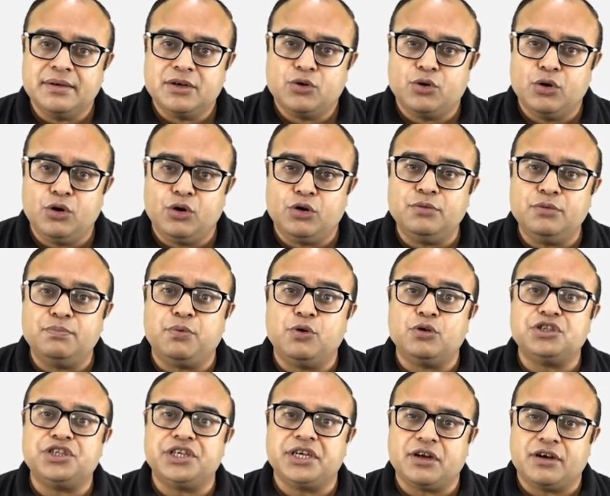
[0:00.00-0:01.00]
colon
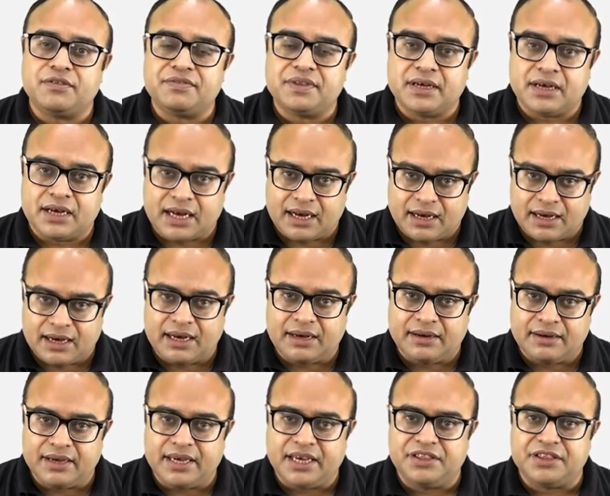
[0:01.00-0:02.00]
portion of
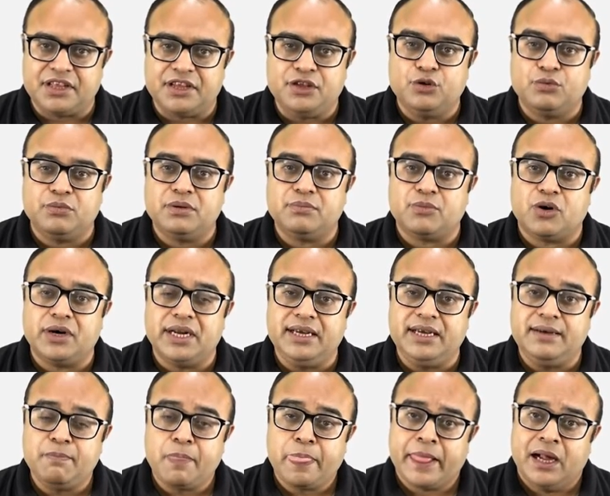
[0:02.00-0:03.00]
in the human body.